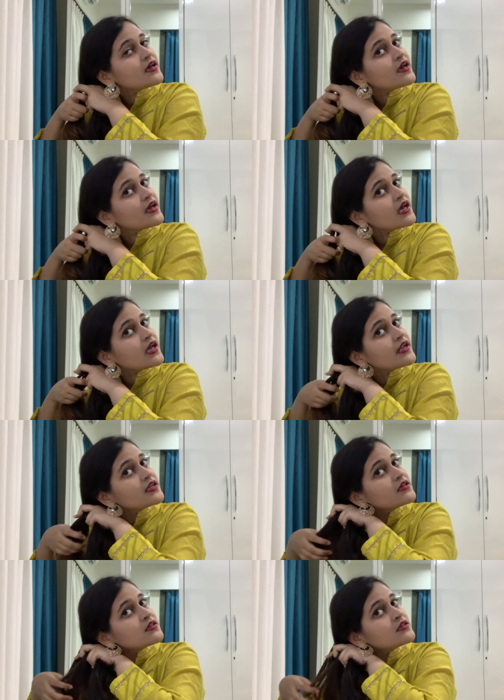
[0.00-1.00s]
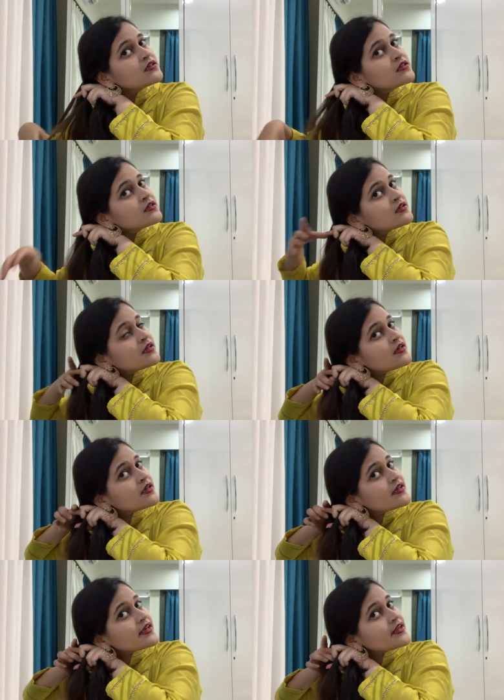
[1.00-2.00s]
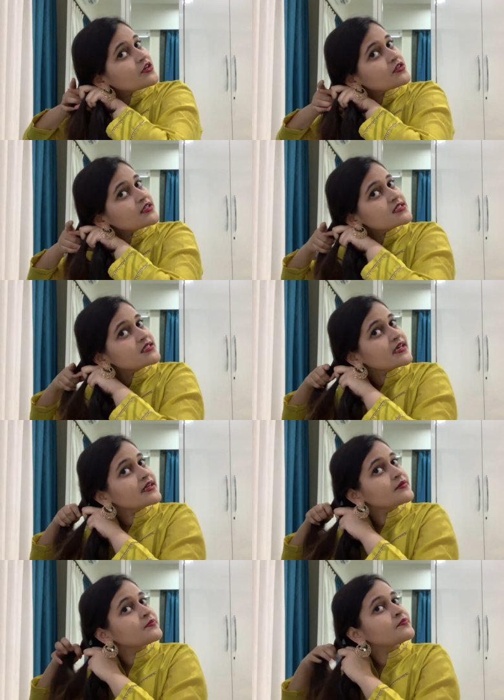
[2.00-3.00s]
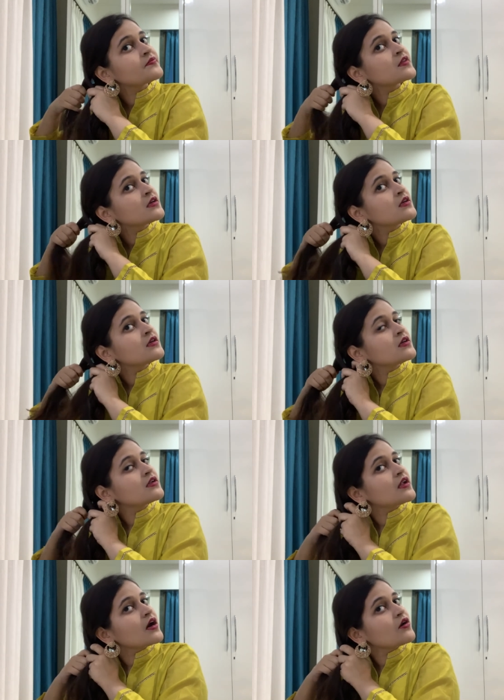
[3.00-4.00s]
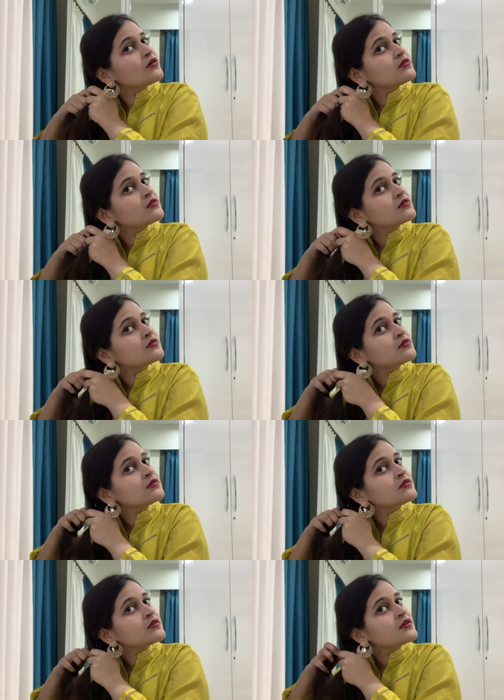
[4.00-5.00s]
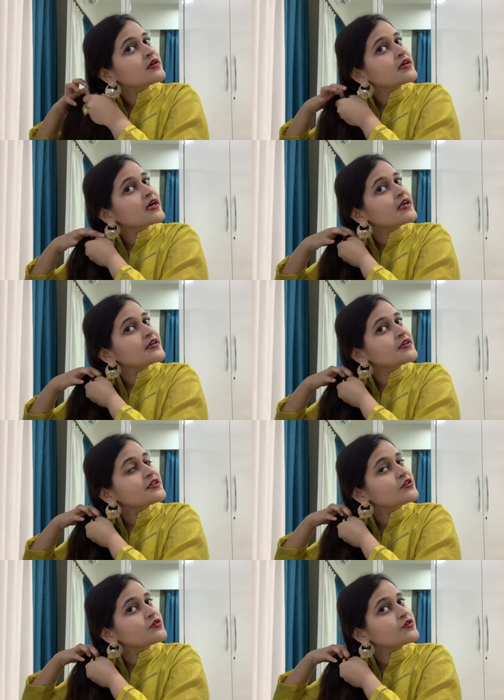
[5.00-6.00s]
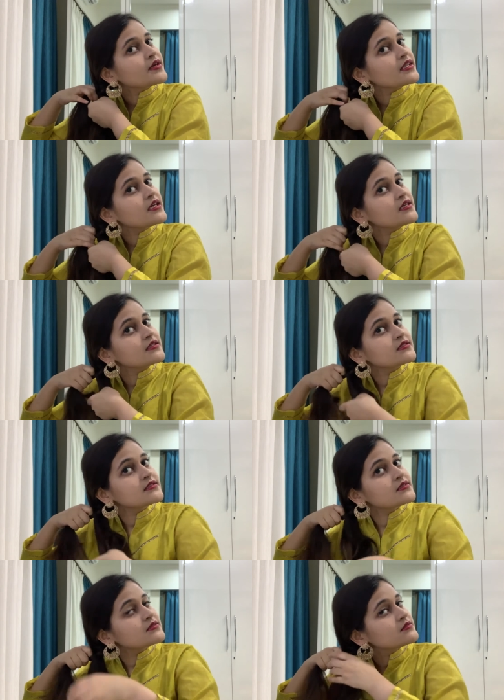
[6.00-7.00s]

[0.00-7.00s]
and get it on this side. Now continue doing this.